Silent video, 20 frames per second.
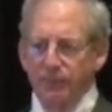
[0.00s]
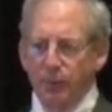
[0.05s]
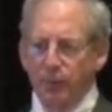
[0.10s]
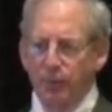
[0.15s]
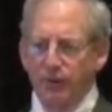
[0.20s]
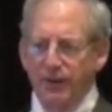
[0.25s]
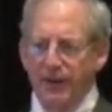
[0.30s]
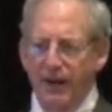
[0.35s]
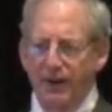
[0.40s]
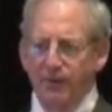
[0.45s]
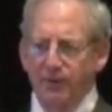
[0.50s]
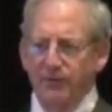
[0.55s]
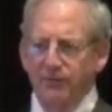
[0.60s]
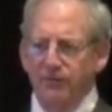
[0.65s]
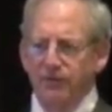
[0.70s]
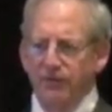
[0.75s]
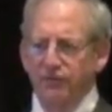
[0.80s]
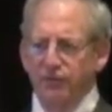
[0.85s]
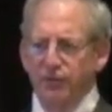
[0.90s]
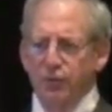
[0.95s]
We're now in
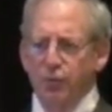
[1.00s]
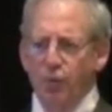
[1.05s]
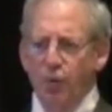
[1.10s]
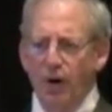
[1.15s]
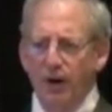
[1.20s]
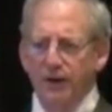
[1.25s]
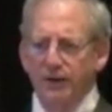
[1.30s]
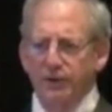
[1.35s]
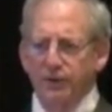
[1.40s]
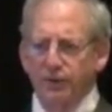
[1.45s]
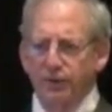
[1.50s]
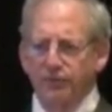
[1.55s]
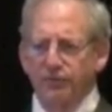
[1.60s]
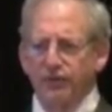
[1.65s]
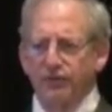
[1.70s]
51 or